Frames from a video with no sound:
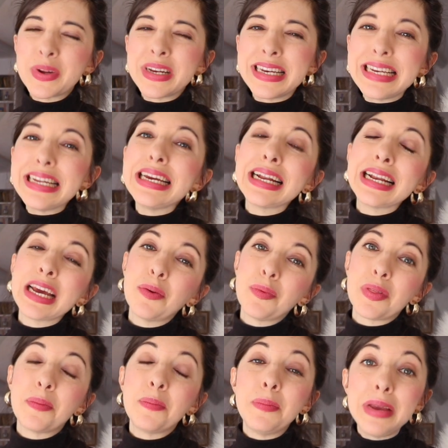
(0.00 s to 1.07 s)
We're dealing
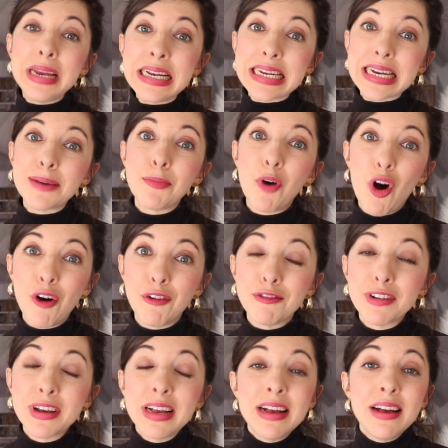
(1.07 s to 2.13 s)
with the medium
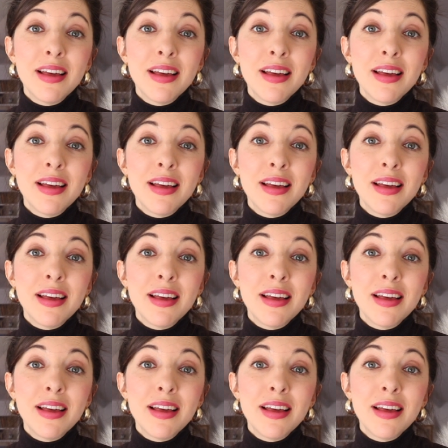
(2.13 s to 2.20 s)
of